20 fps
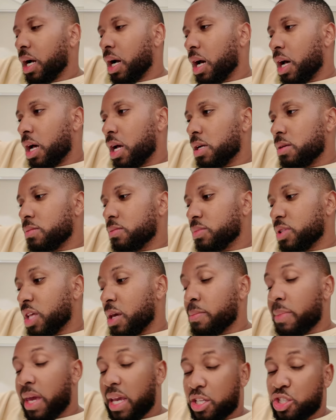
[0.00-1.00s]
Um, they
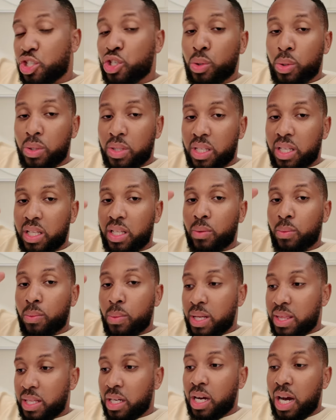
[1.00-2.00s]
make sure that
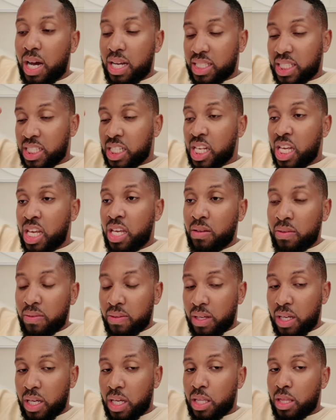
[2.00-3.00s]
when the cars leave
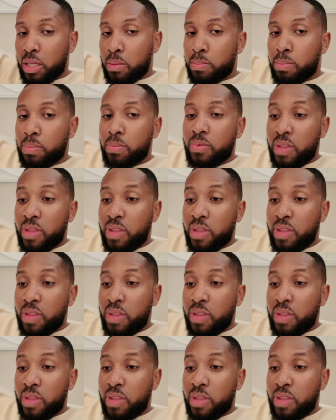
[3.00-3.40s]
the,